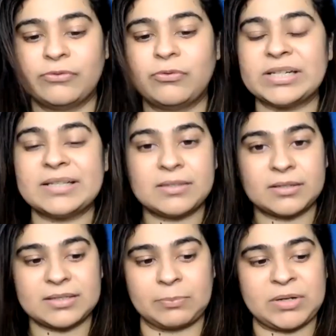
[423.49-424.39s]
14th
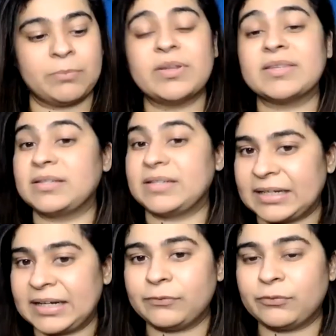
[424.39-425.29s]
September is the
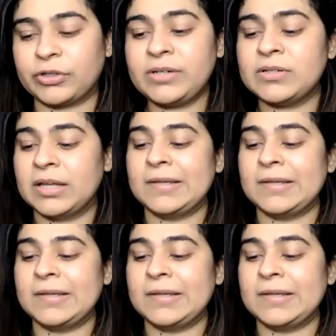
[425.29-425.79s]
deadline for it.